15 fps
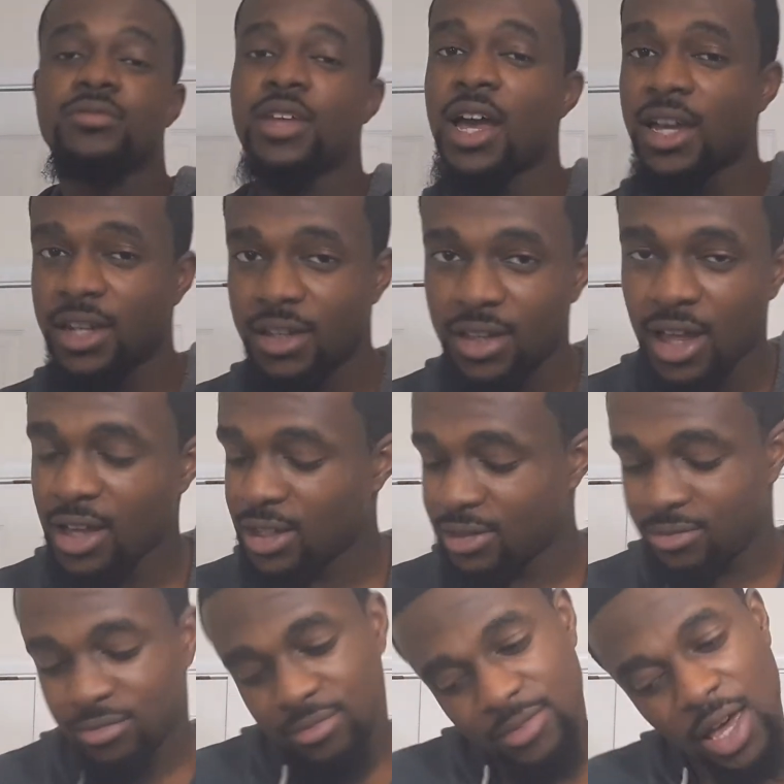
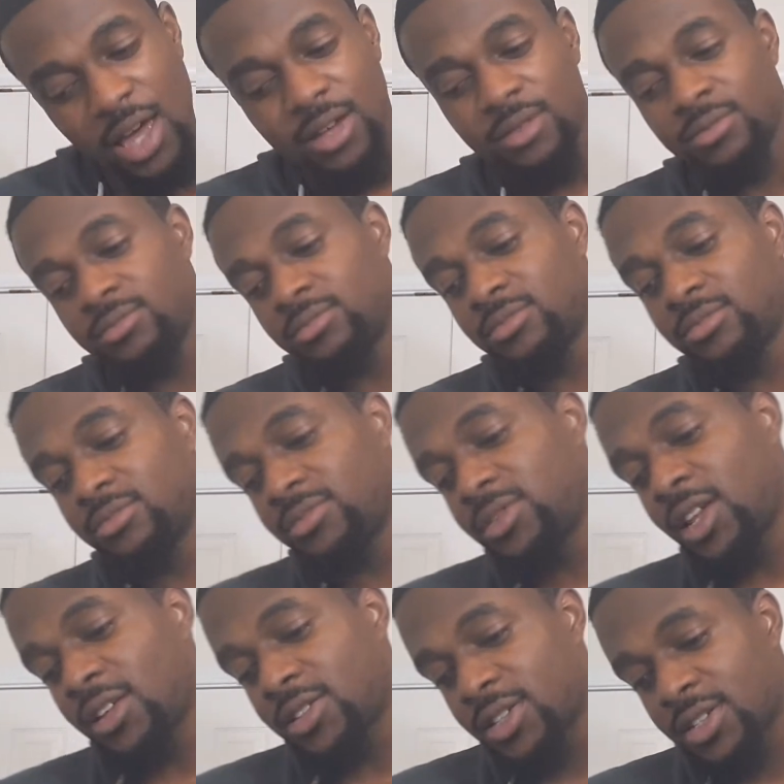Hey,
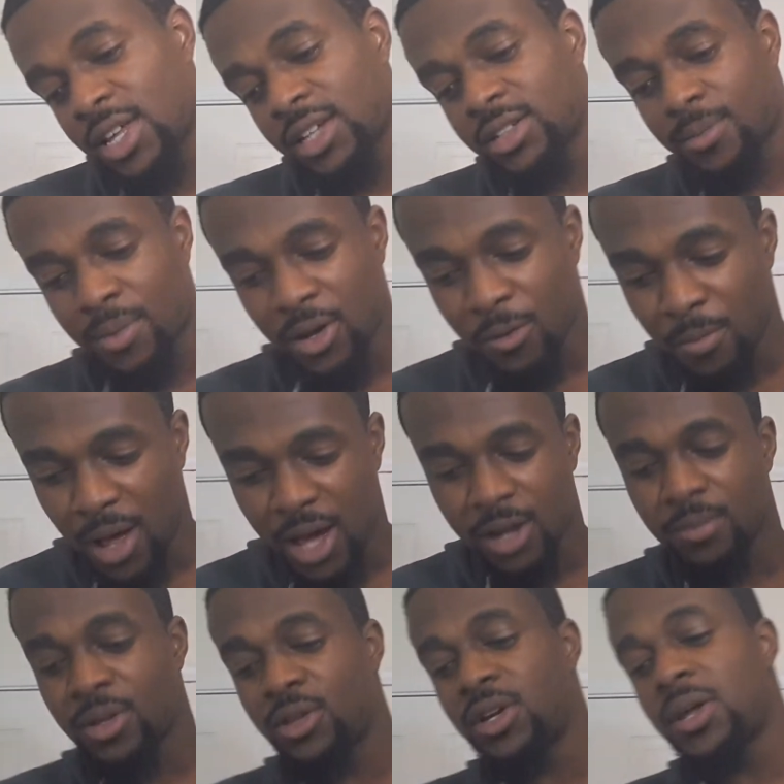that looks like the better buy to
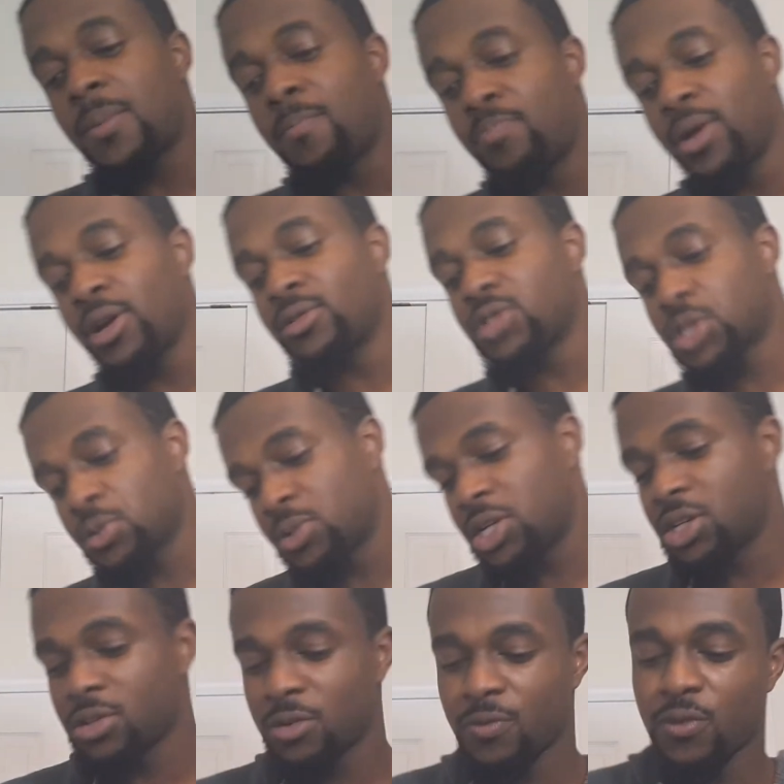me. You get a bigger
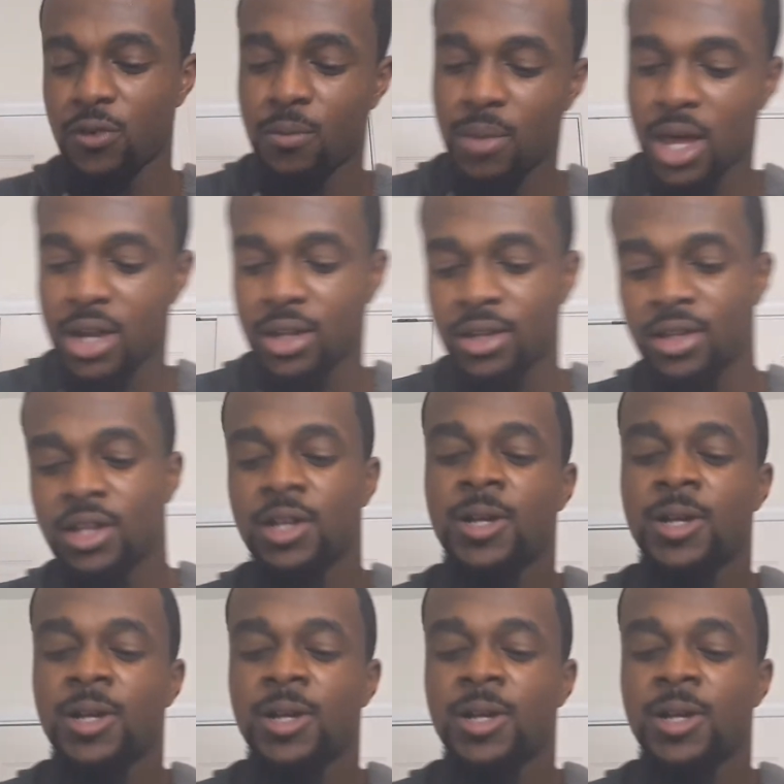screen in the phone body. You